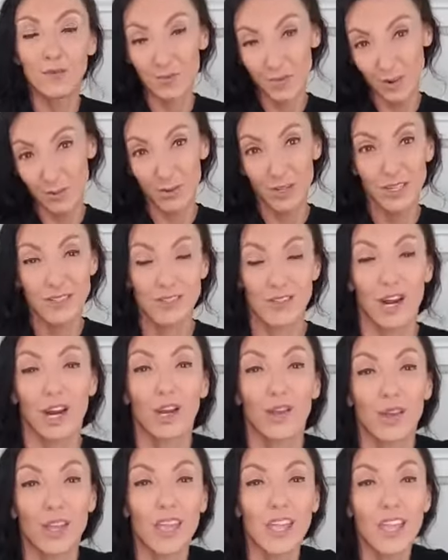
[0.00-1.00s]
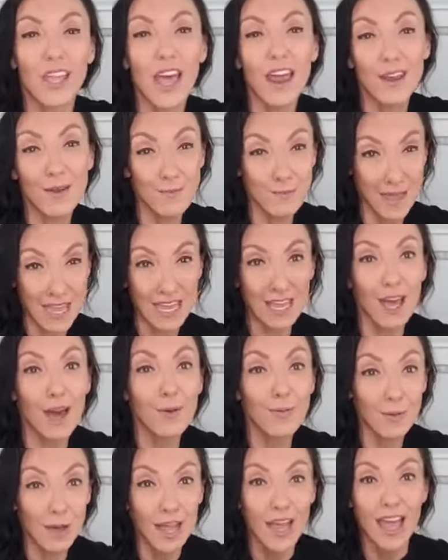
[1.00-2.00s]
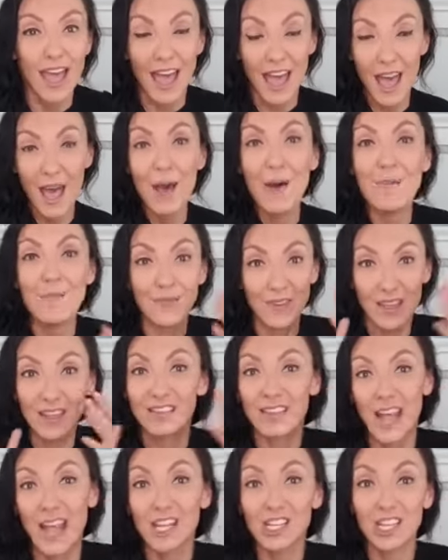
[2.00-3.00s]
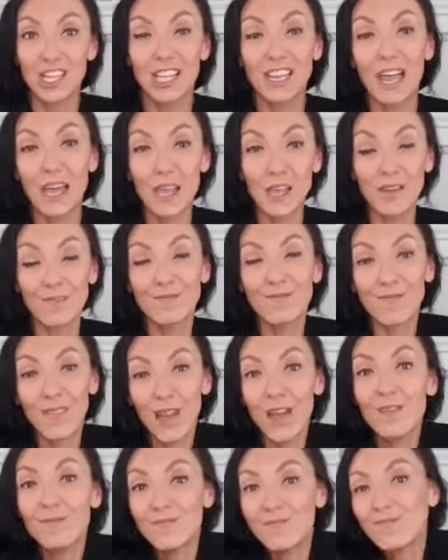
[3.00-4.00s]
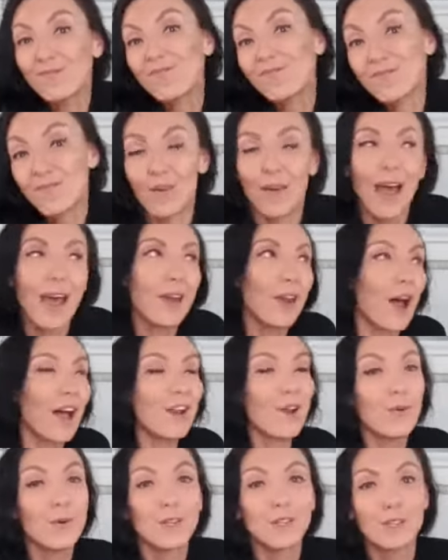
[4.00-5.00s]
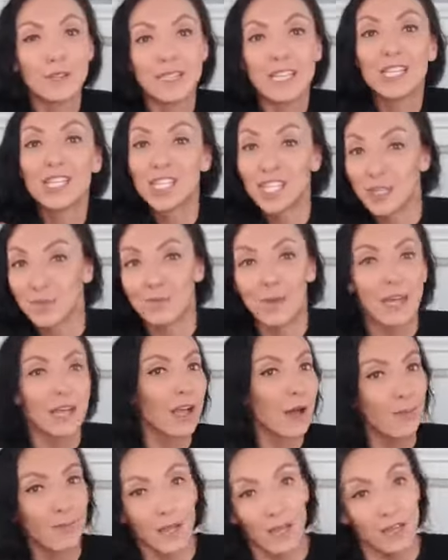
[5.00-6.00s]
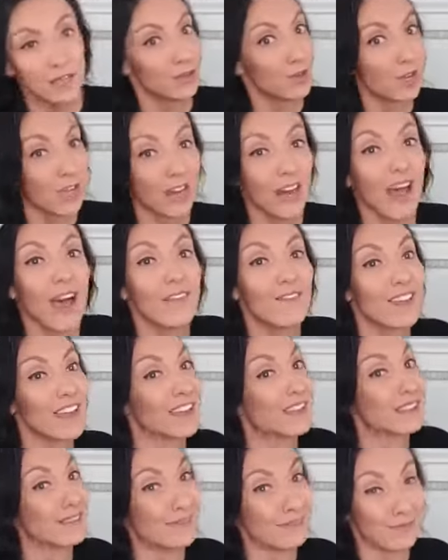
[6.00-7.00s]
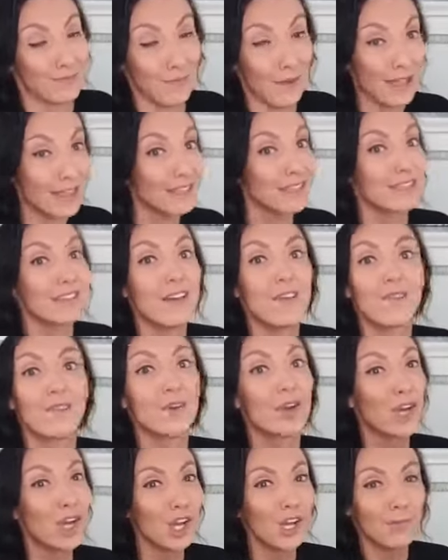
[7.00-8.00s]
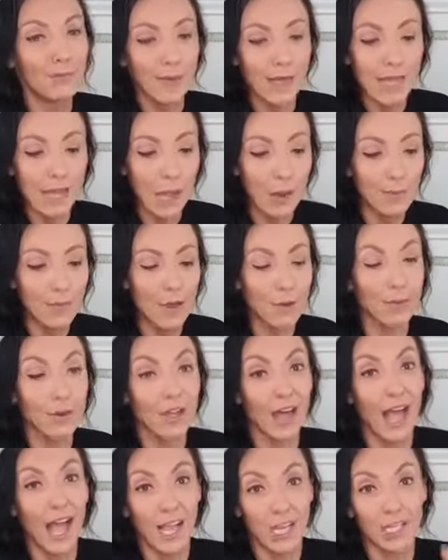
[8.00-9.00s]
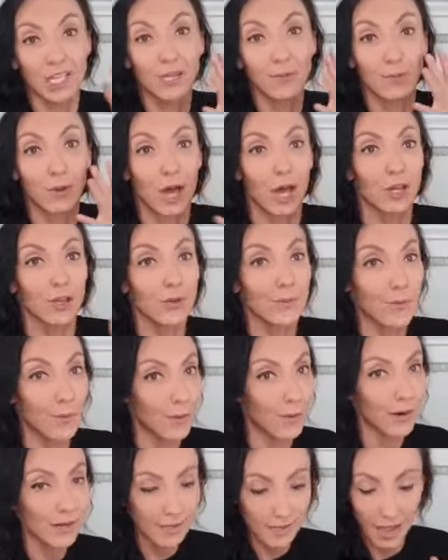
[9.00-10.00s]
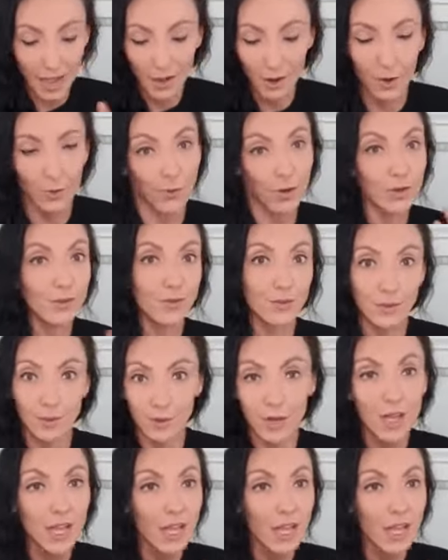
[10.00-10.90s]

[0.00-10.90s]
when we start looking at the makeup, it's actually like, I don't want to say cheap makeup, because you can have expensive good makeup that will actually block your pores. I don't want to